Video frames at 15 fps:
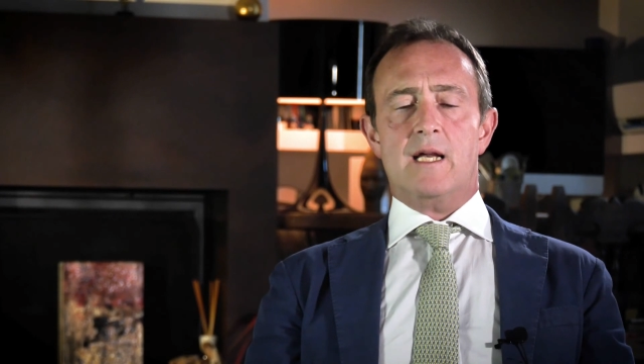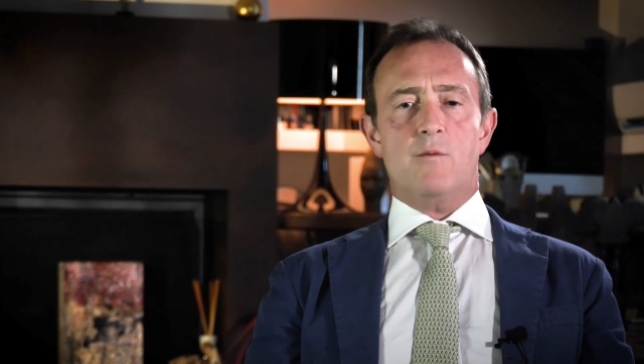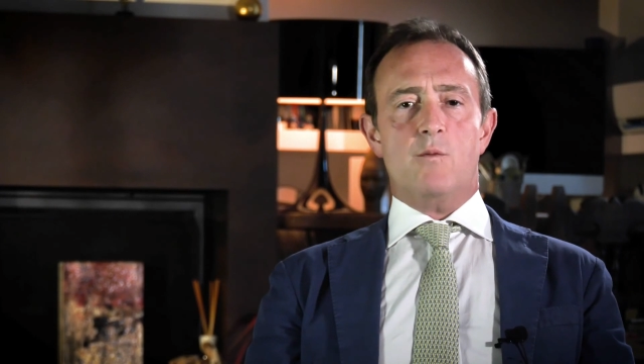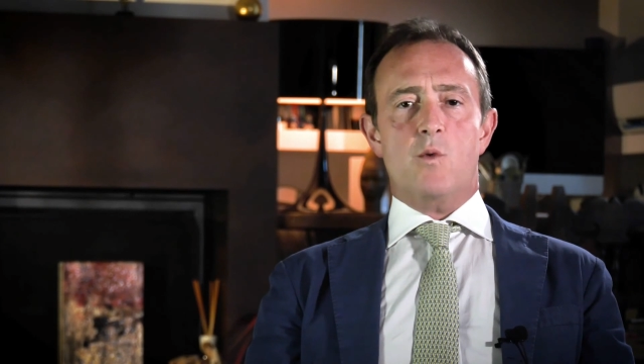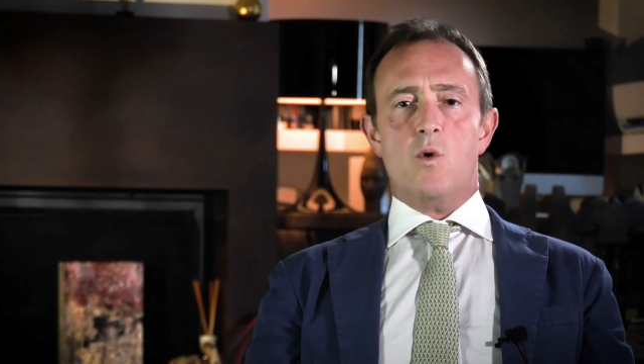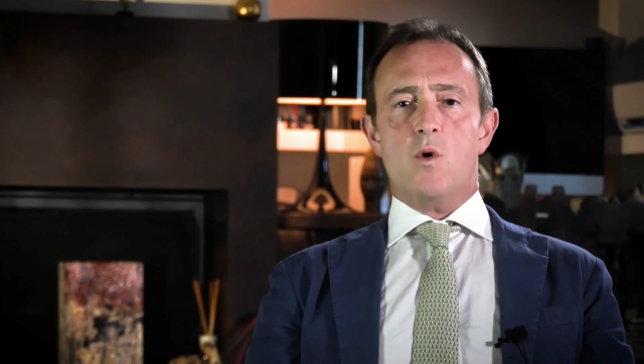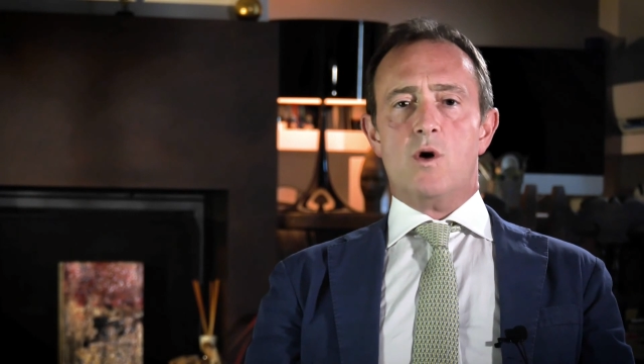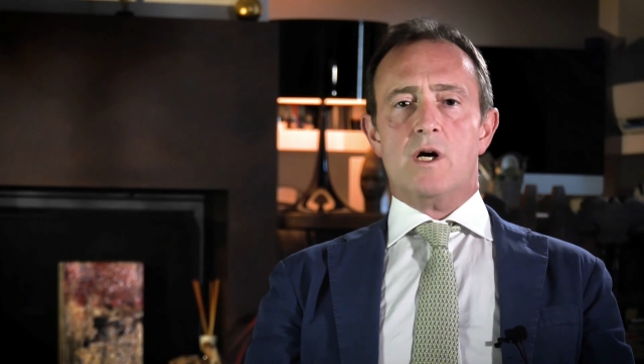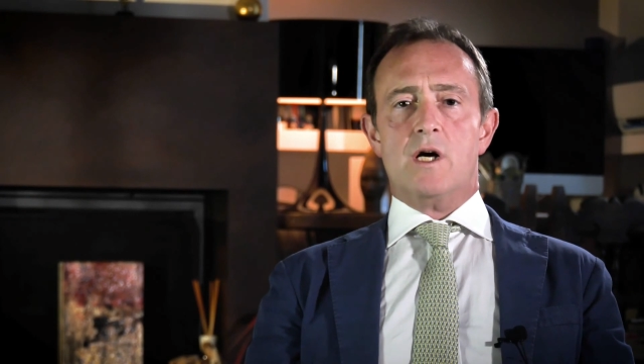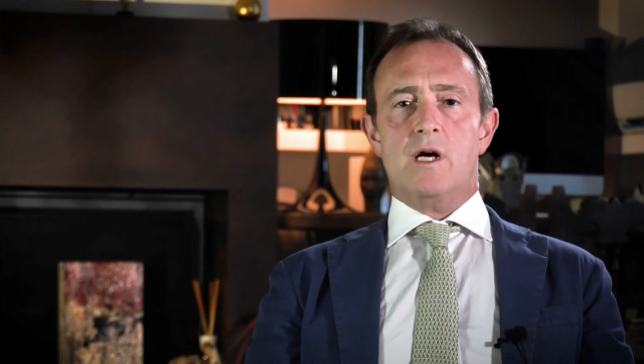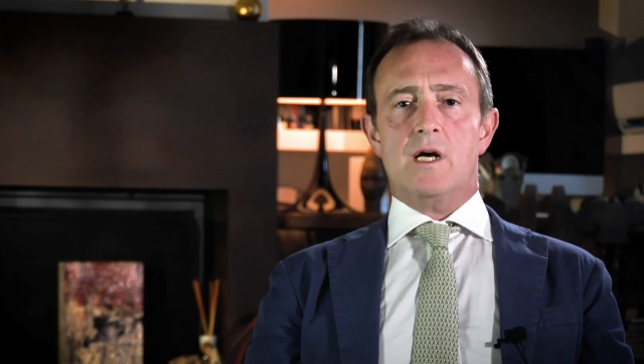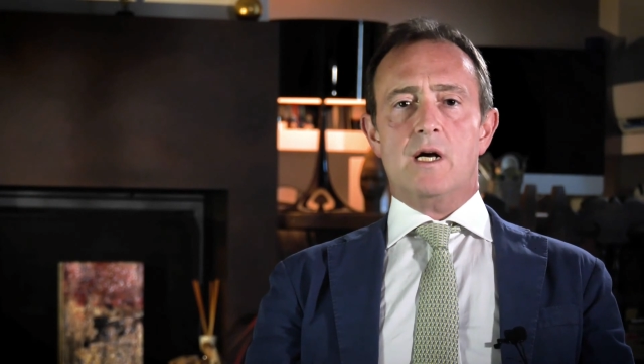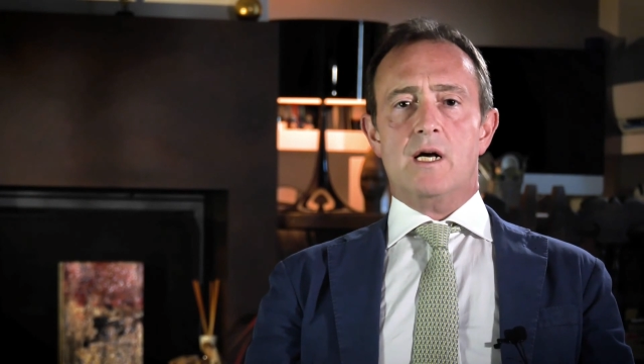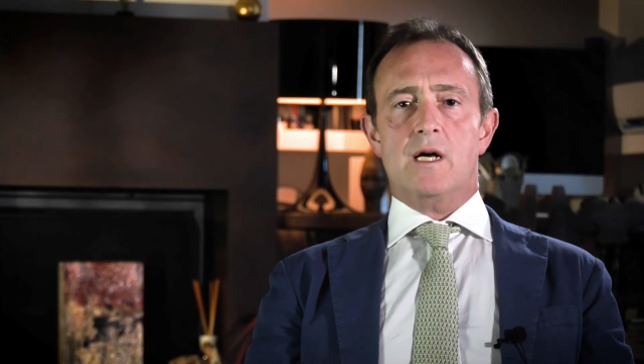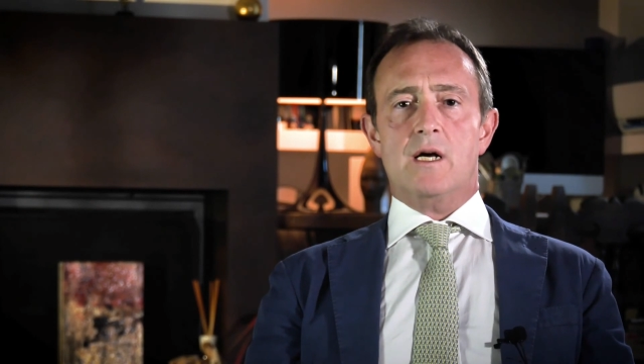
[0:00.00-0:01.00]
can
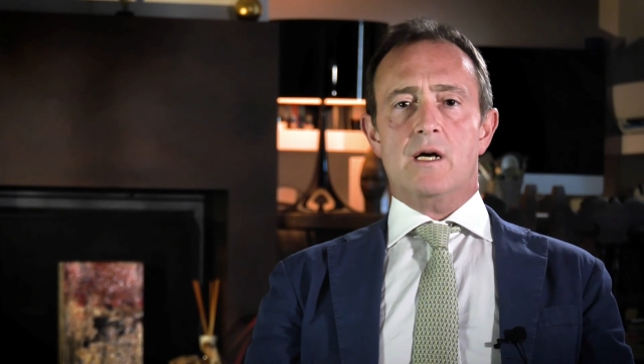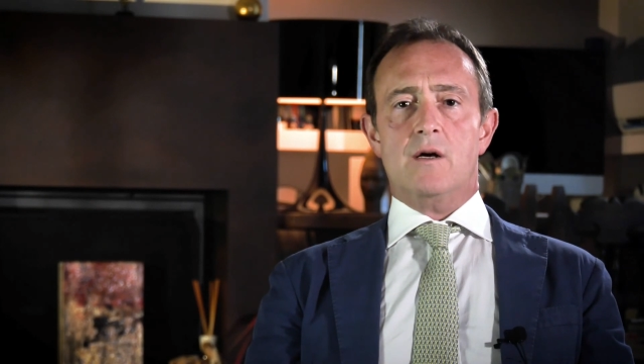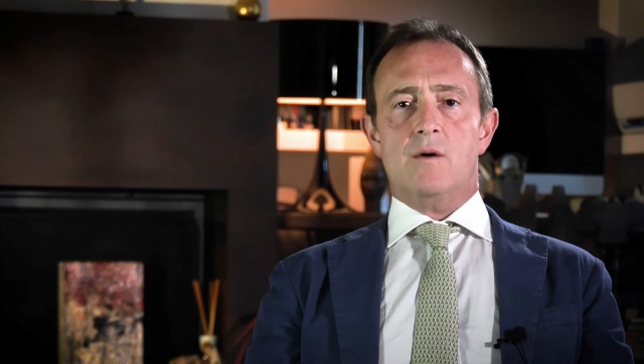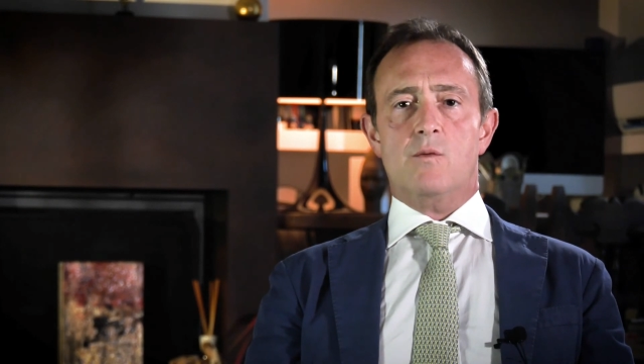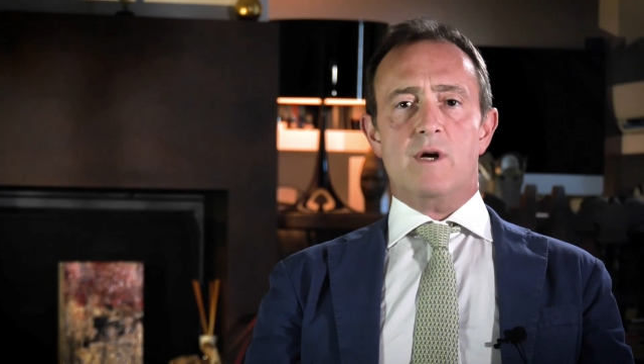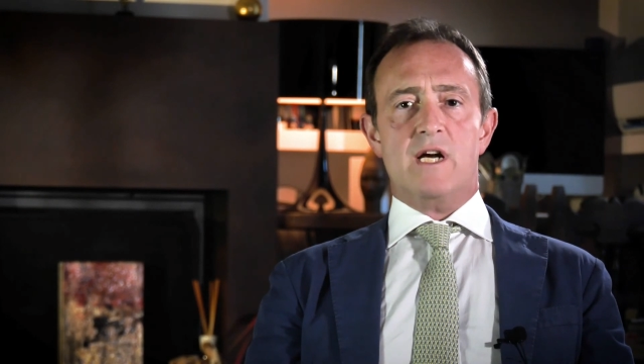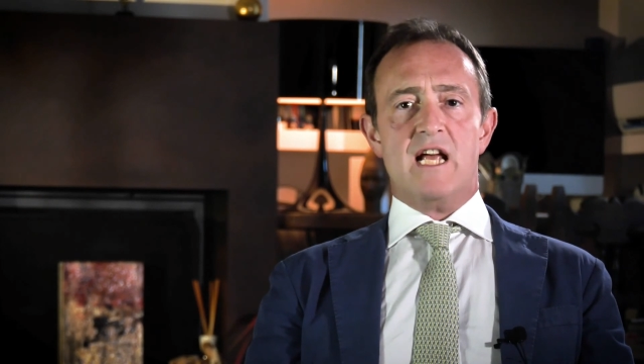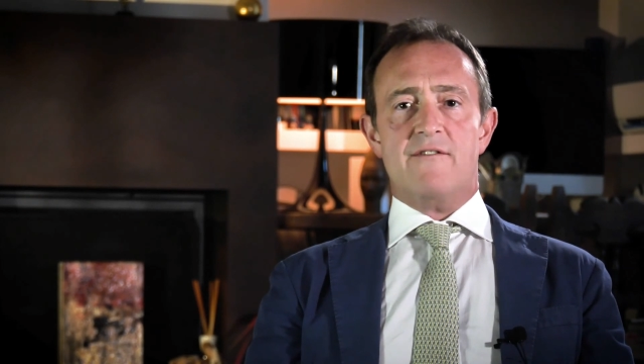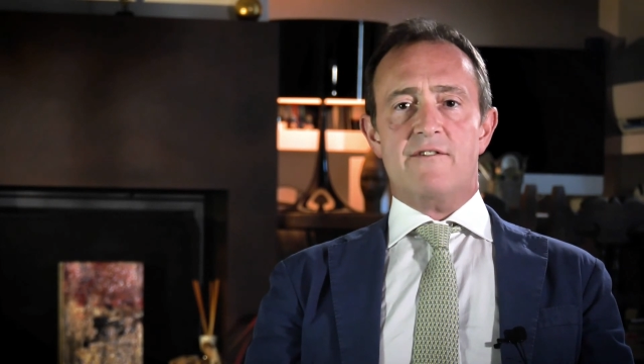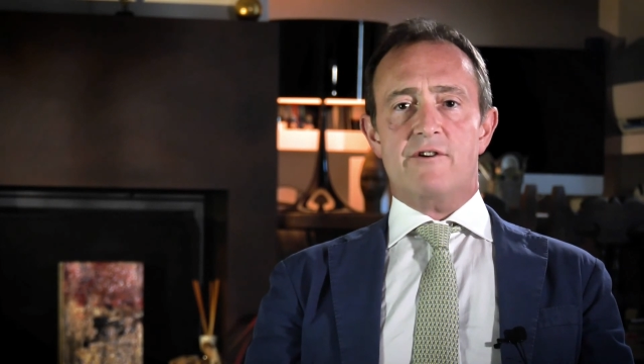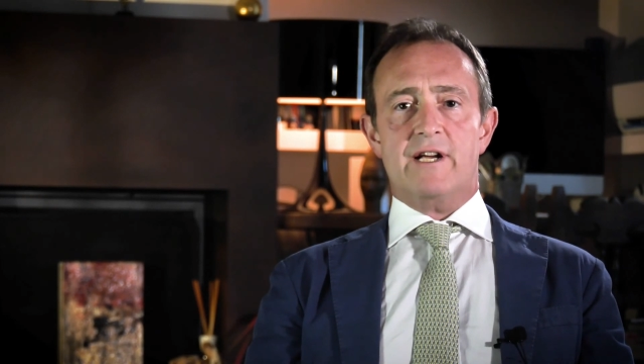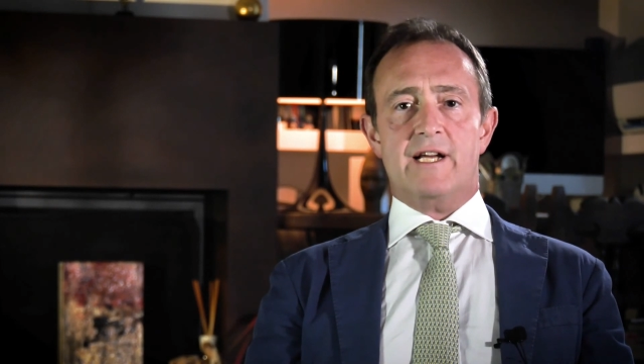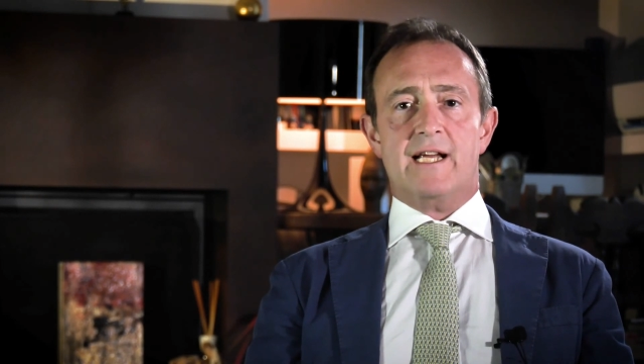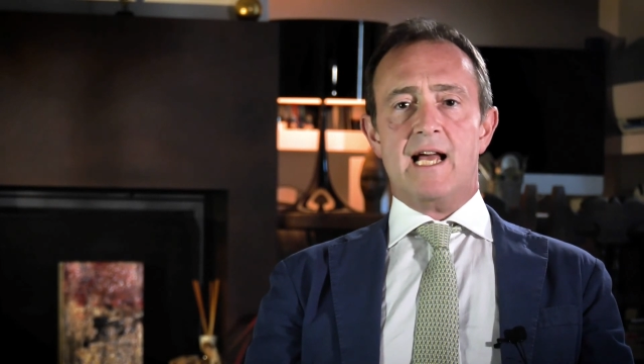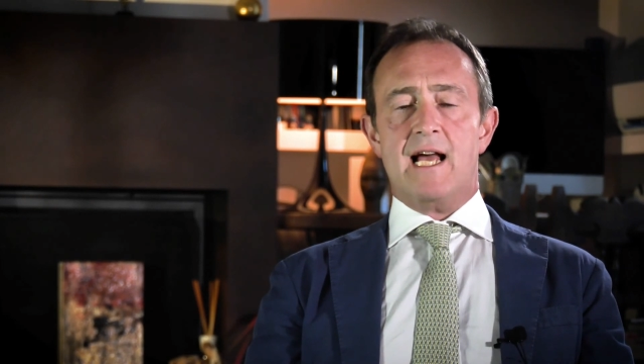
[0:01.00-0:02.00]
walk
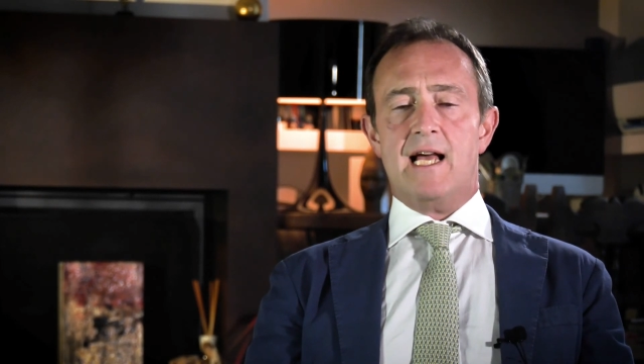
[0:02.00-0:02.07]
whenever he